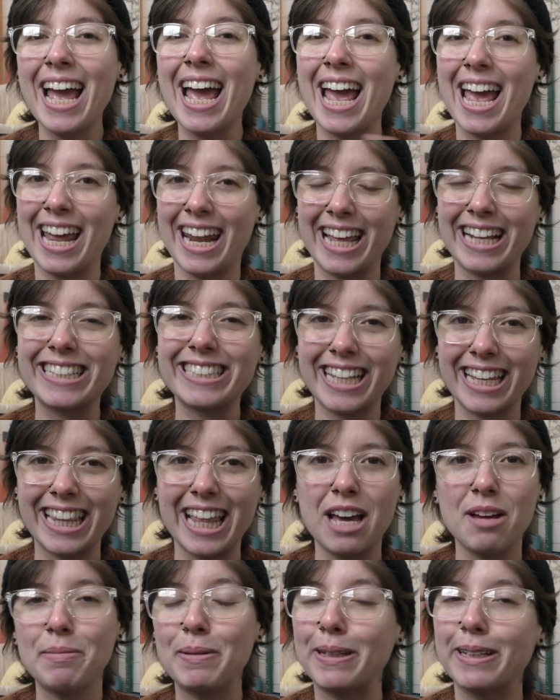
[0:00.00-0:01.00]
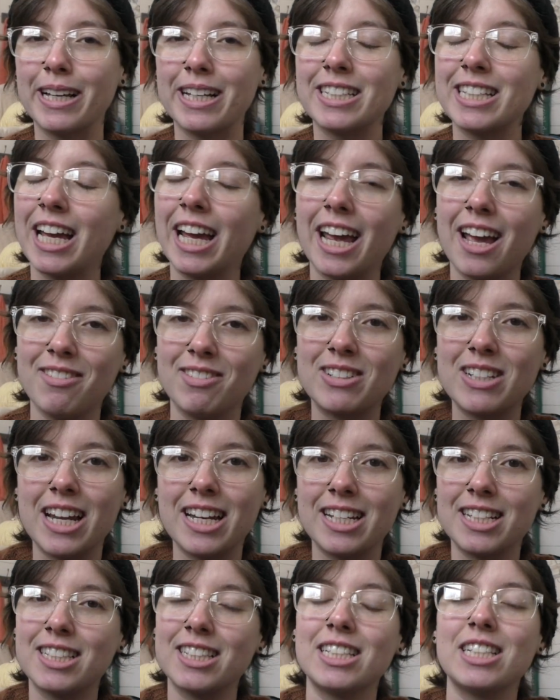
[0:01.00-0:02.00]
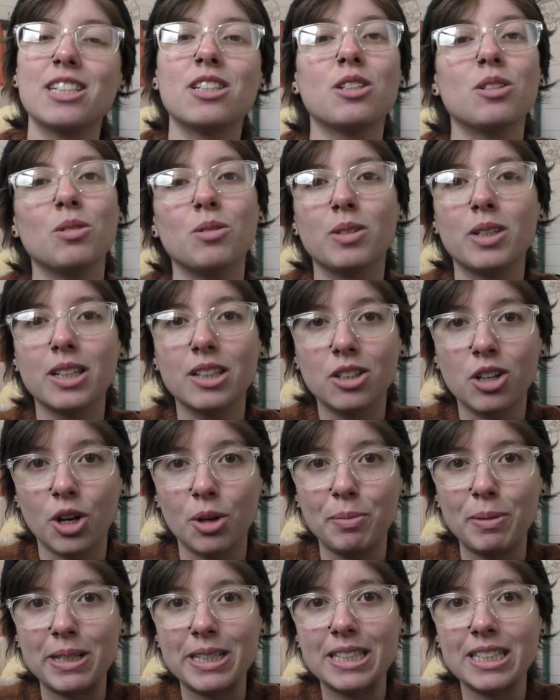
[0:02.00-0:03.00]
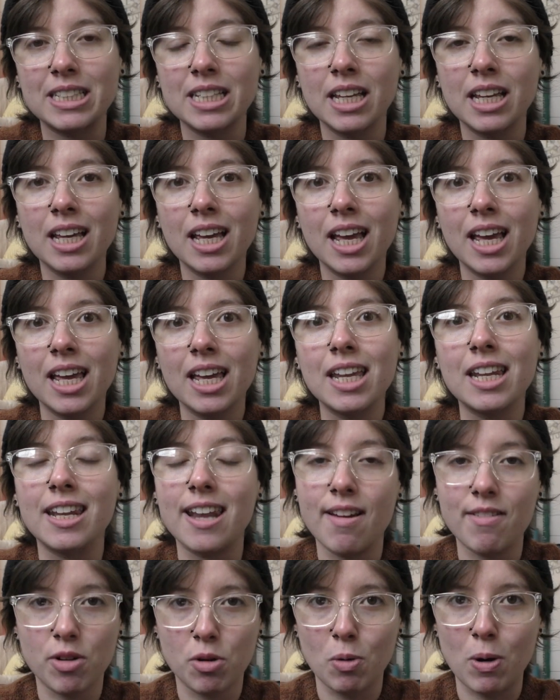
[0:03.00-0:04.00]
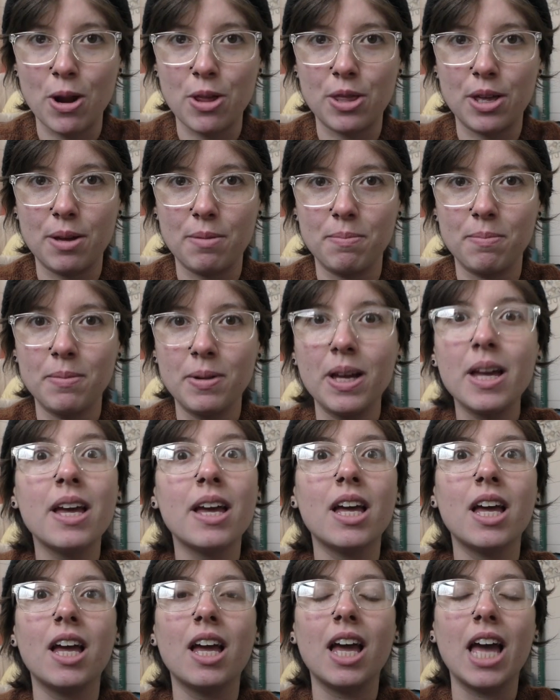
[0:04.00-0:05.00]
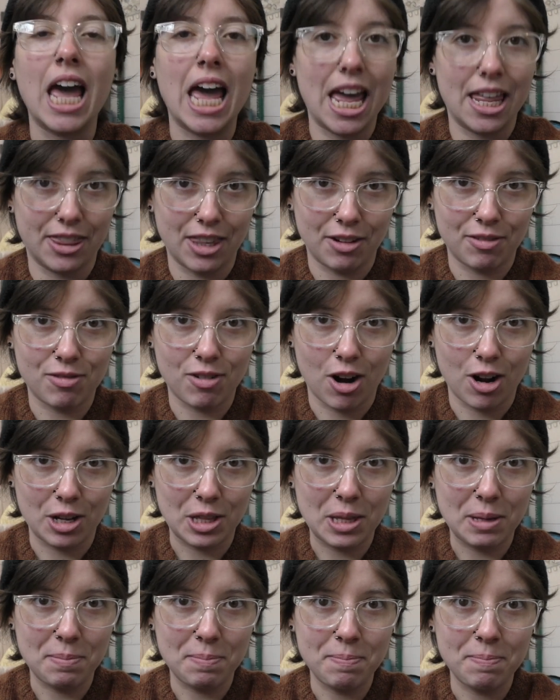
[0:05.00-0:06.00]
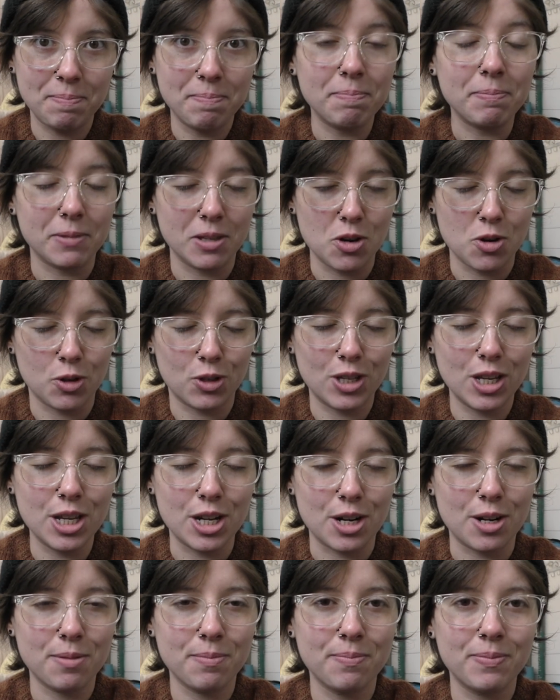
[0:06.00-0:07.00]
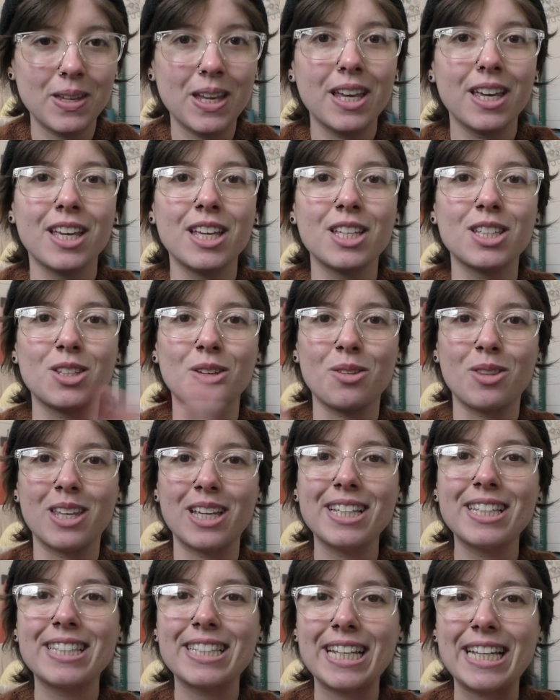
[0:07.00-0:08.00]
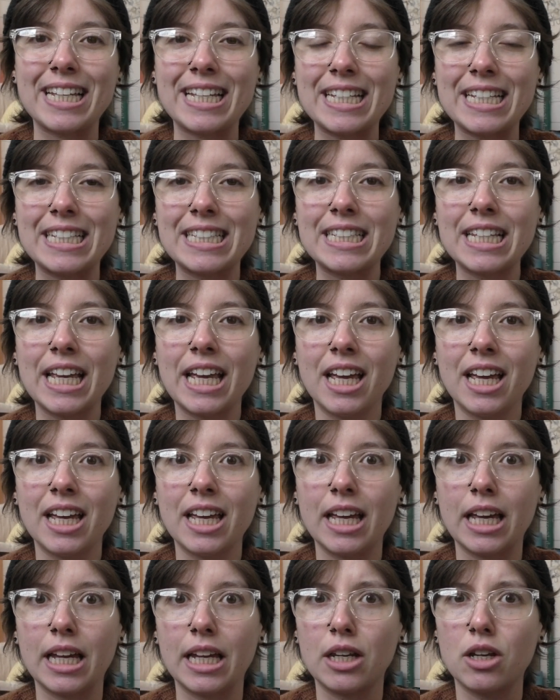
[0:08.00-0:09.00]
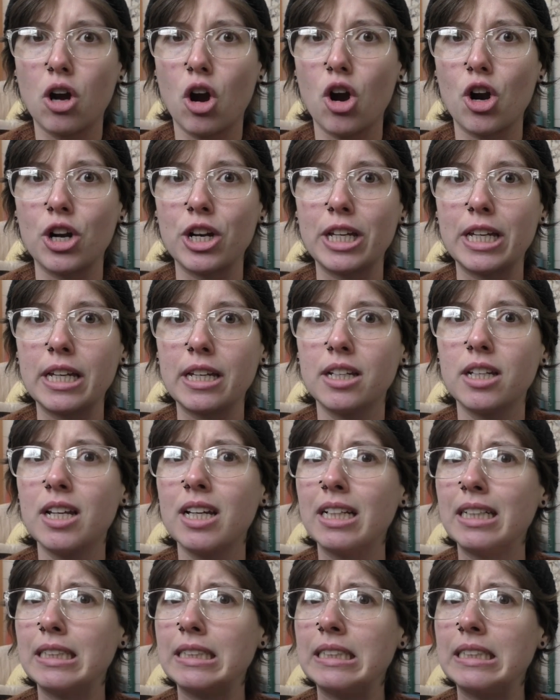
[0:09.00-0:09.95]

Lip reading: And I say that because I have a tendency to knit garments, never wear them, and then frock them years later. So this is a cardigan.